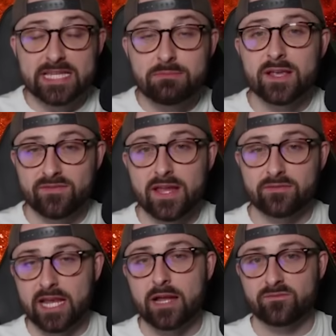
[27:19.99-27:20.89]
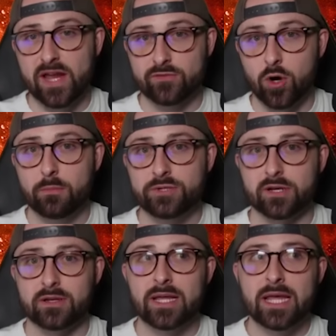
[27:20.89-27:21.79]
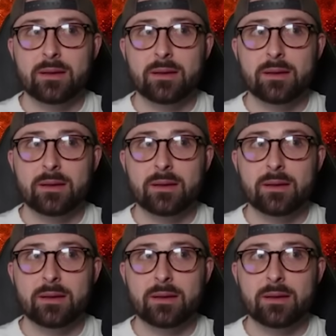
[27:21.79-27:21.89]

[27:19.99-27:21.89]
is my second favourite option,